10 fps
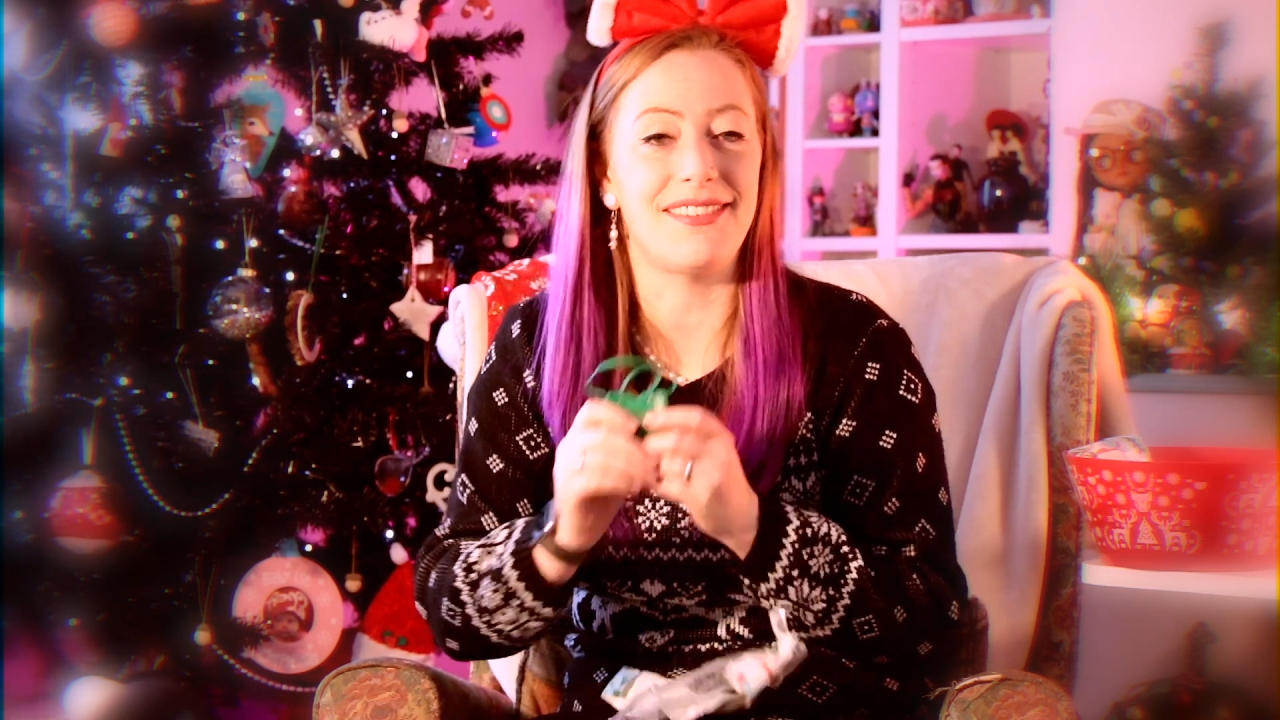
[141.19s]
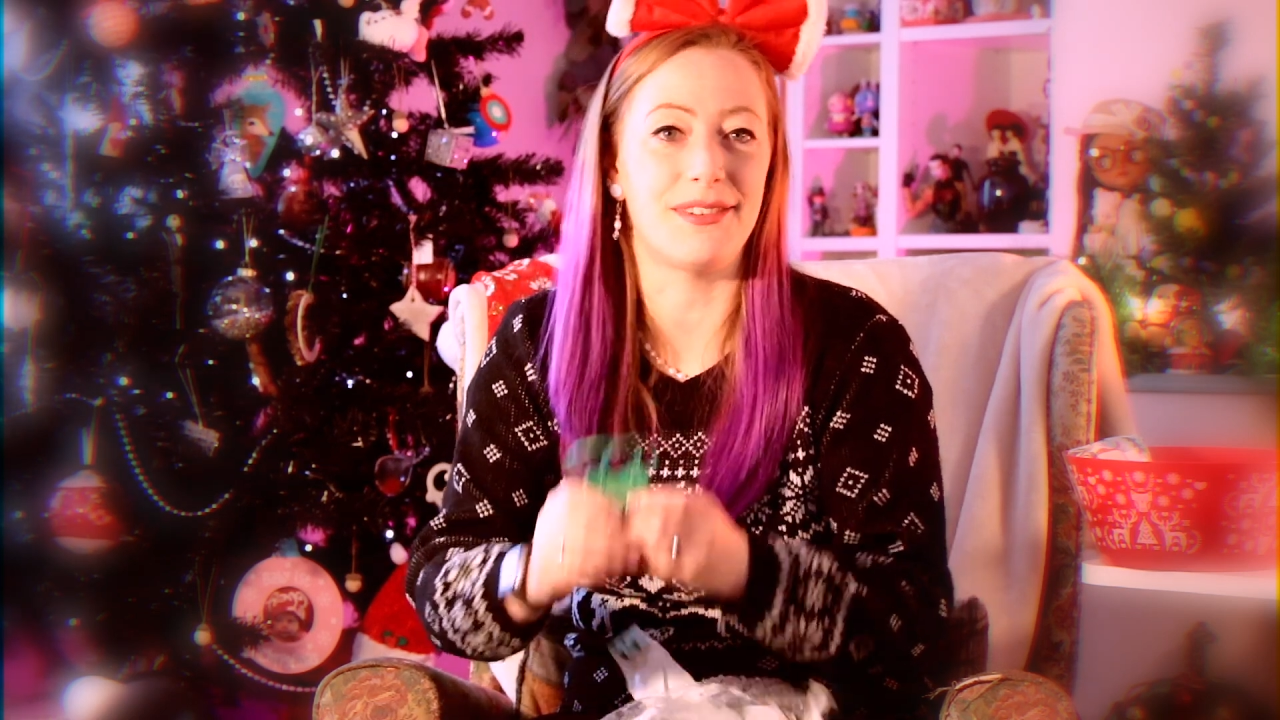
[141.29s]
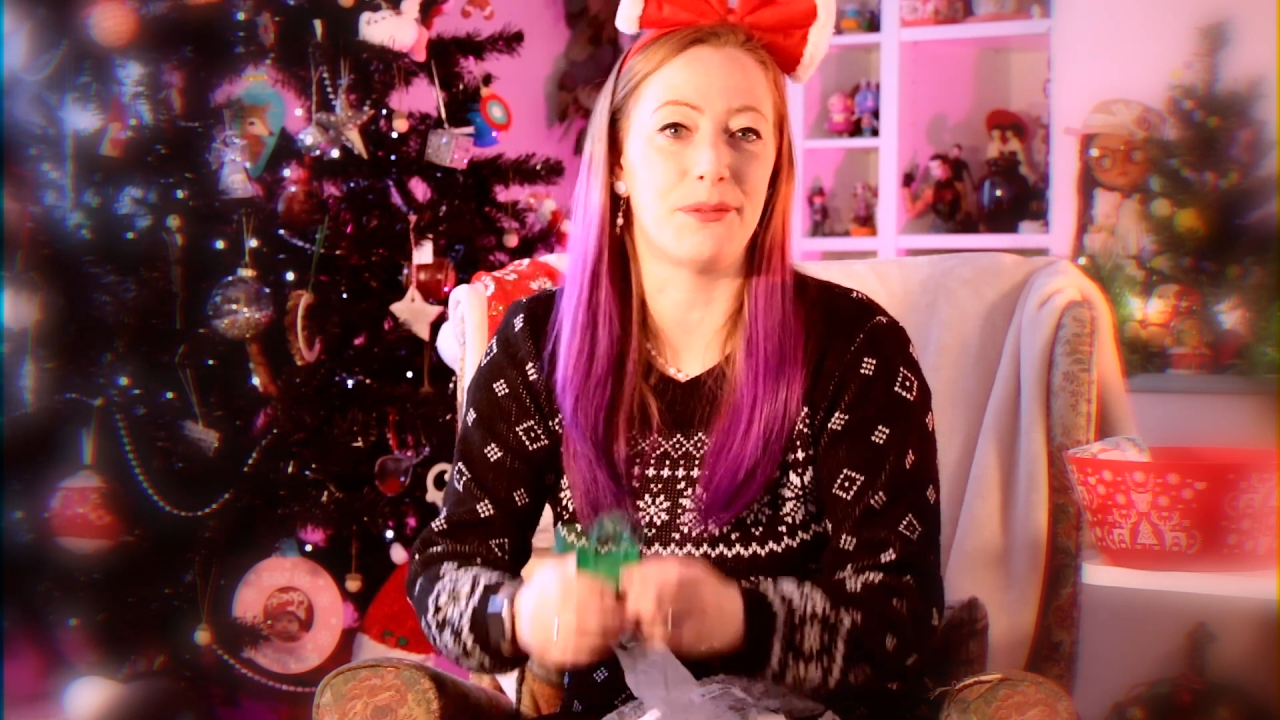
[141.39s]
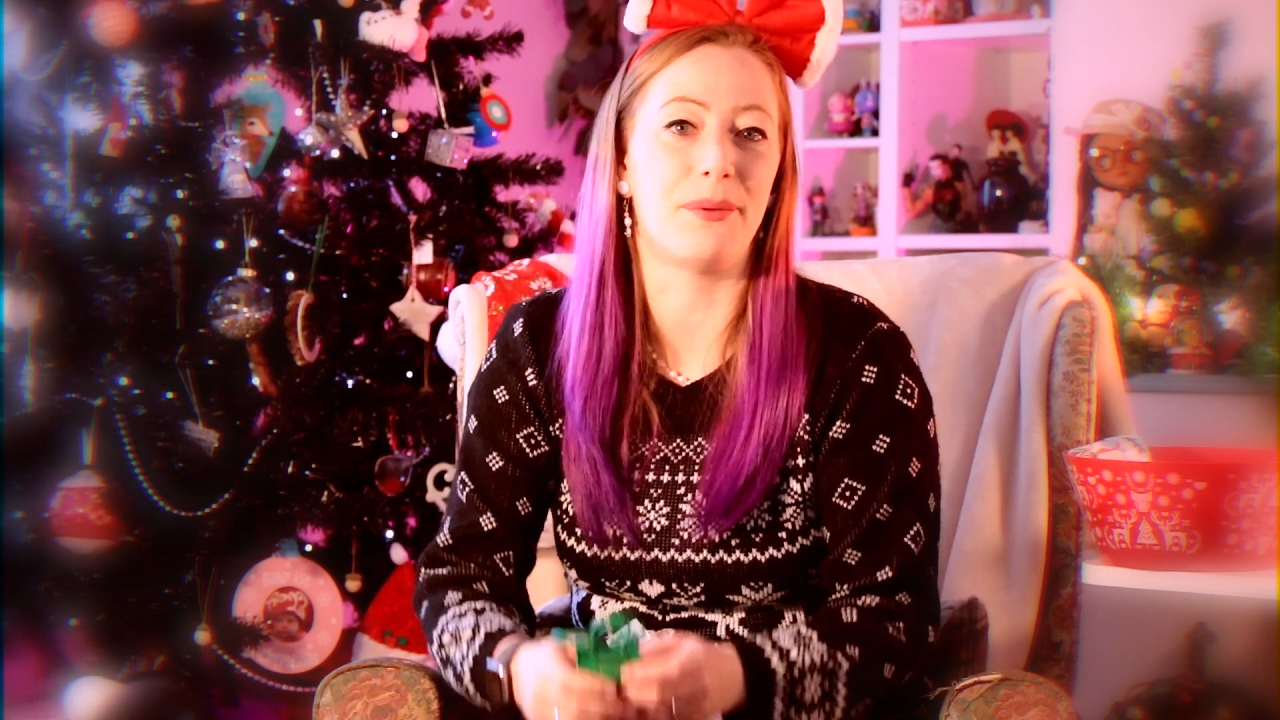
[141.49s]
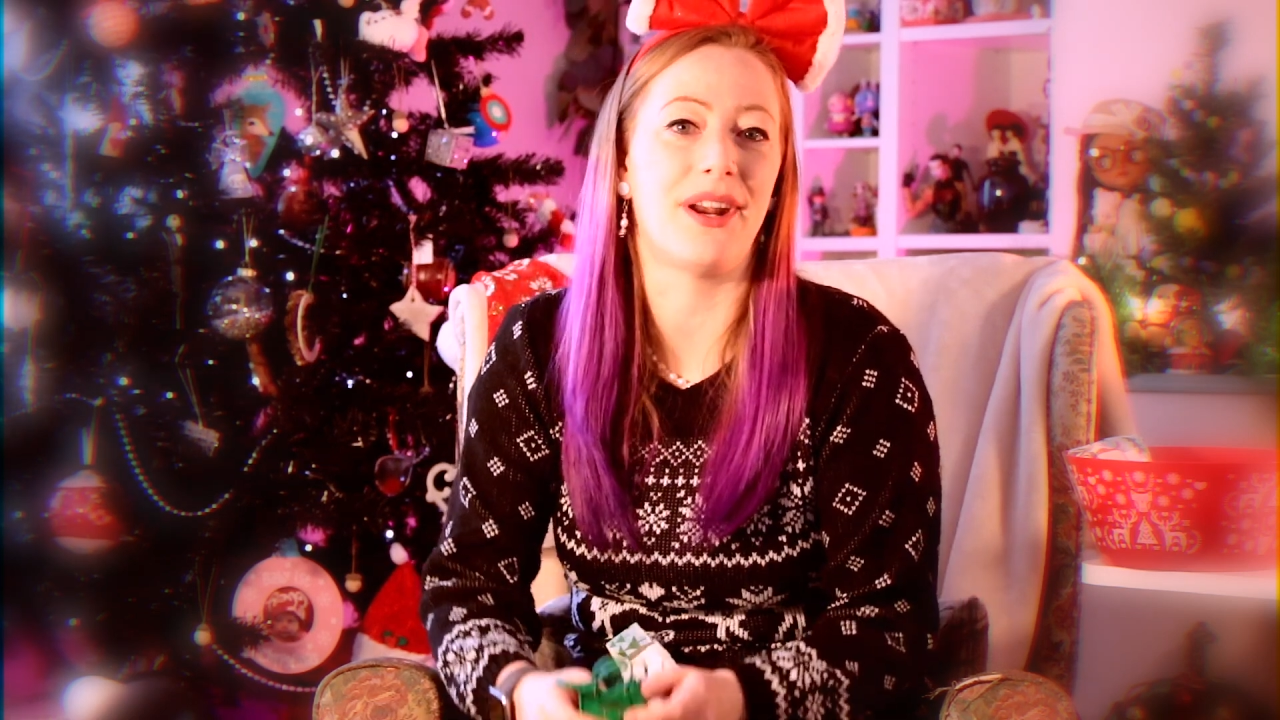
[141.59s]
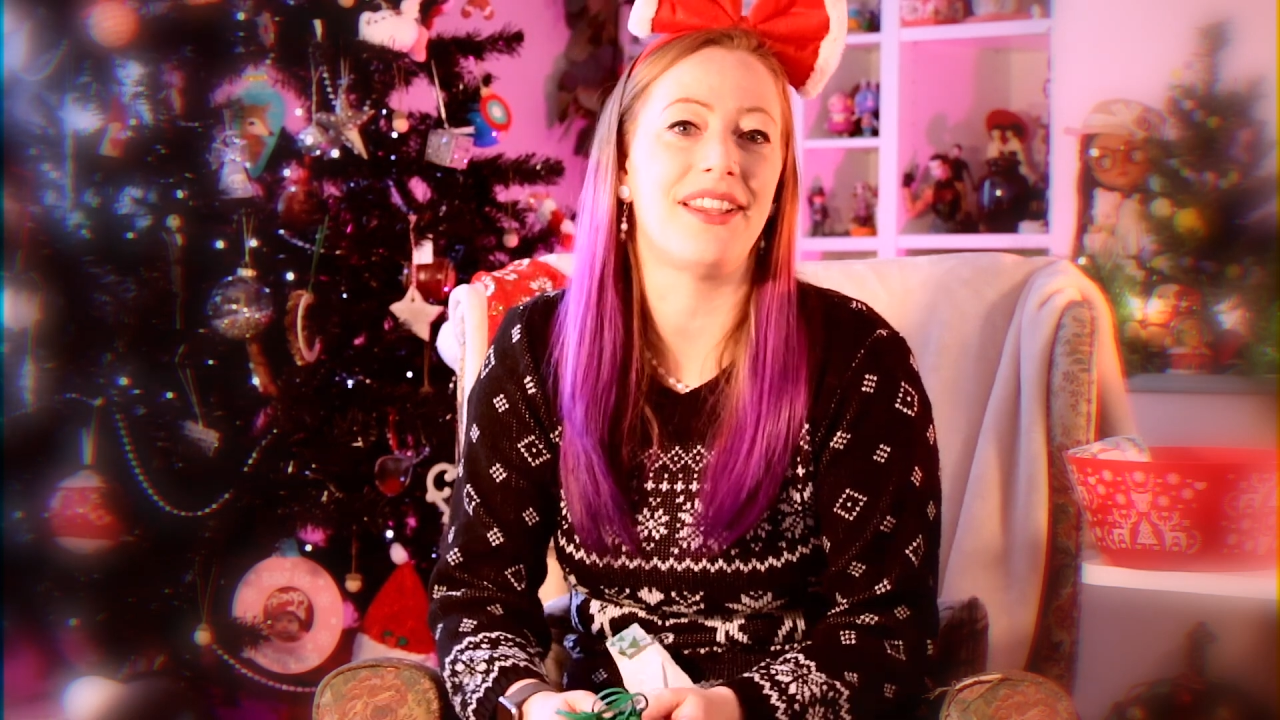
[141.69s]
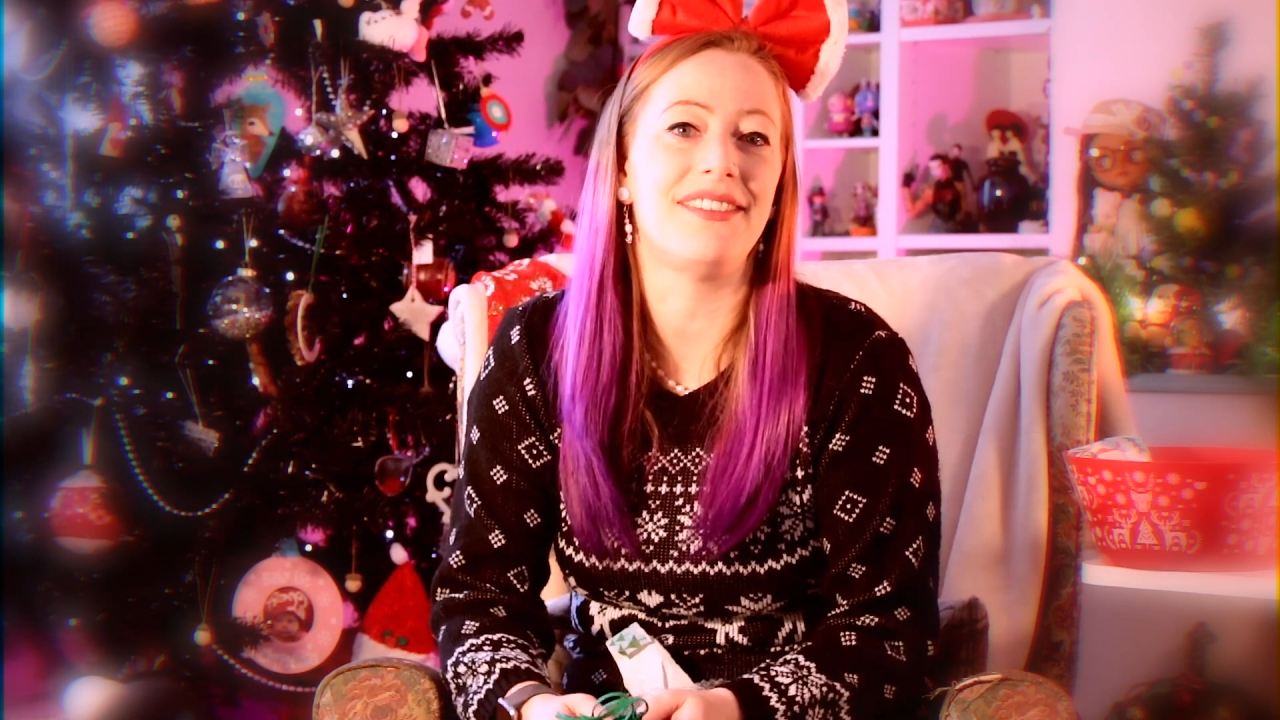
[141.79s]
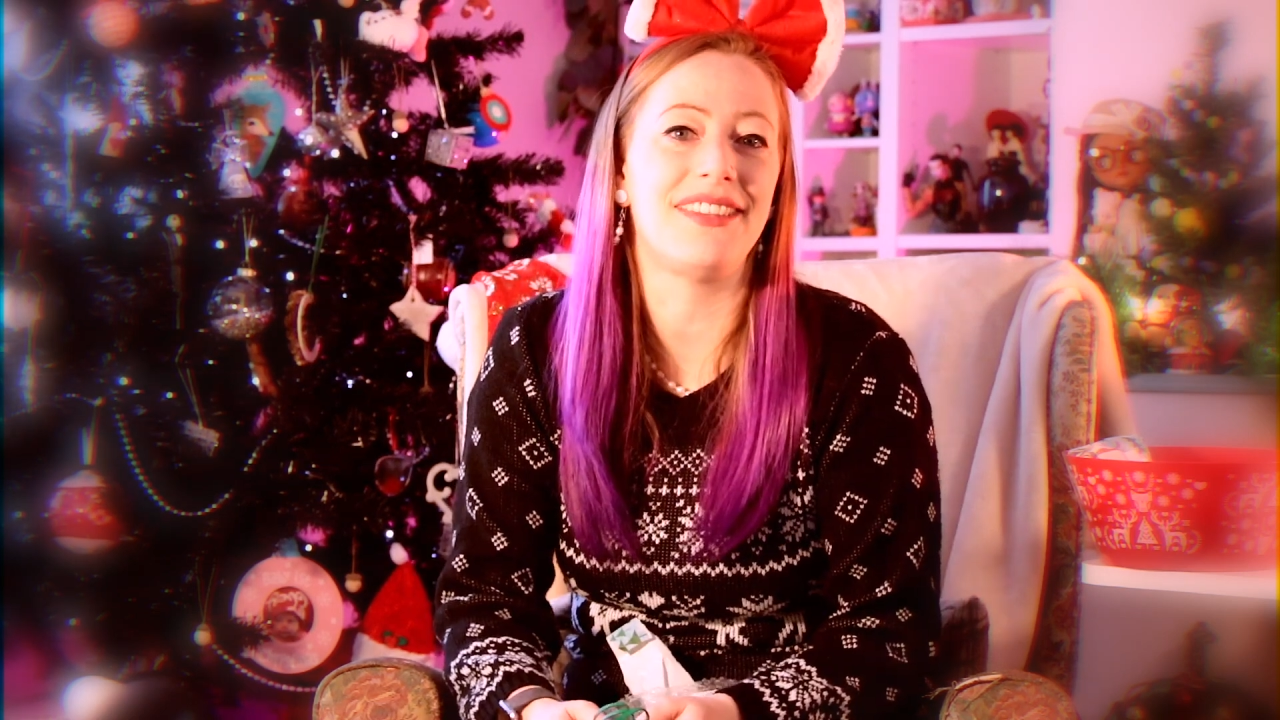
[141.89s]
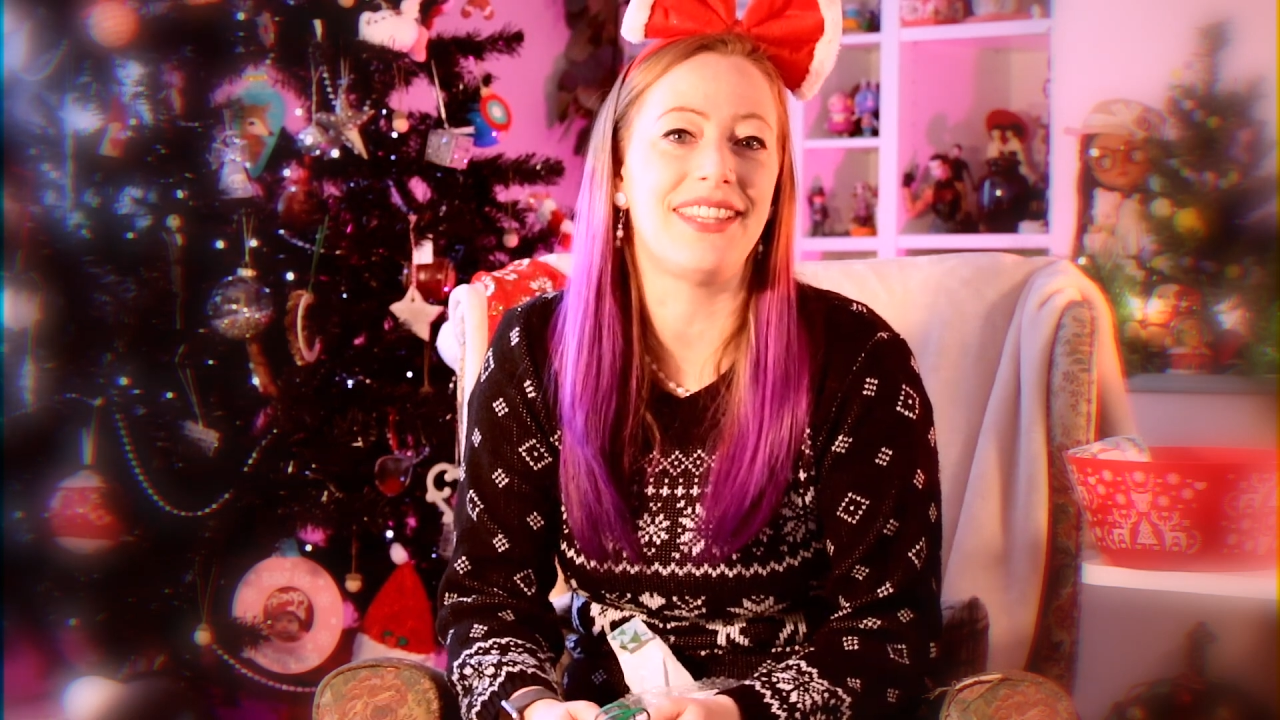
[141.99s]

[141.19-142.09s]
surprise